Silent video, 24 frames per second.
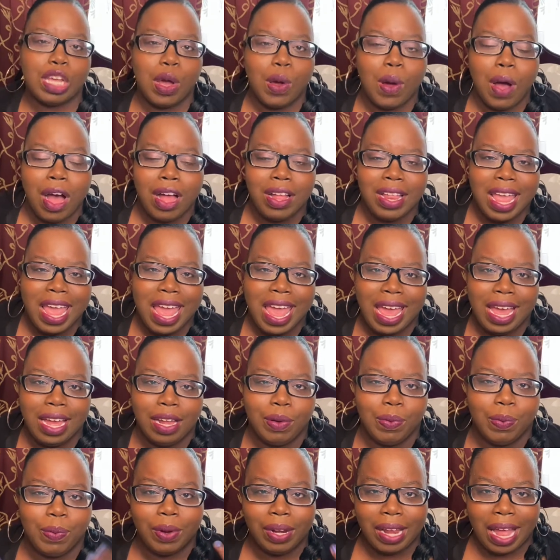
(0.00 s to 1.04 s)
on
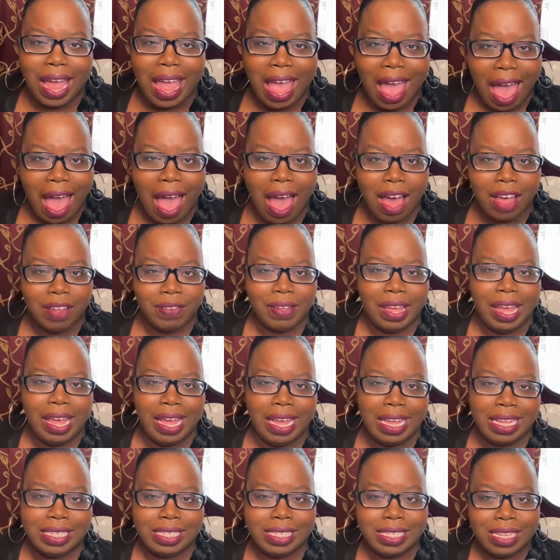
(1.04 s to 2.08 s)
hand, what I have
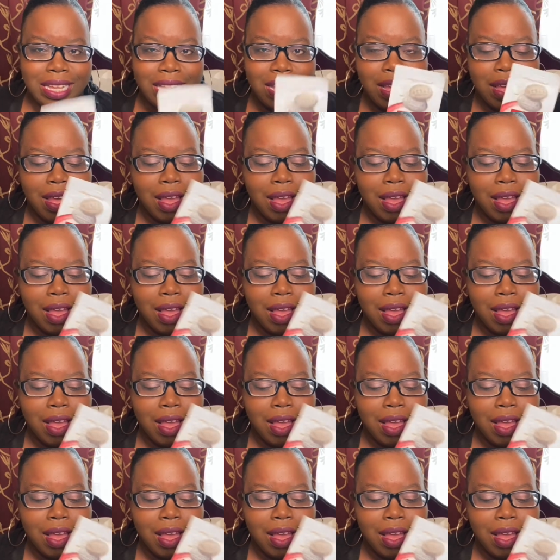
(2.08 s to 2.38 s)
is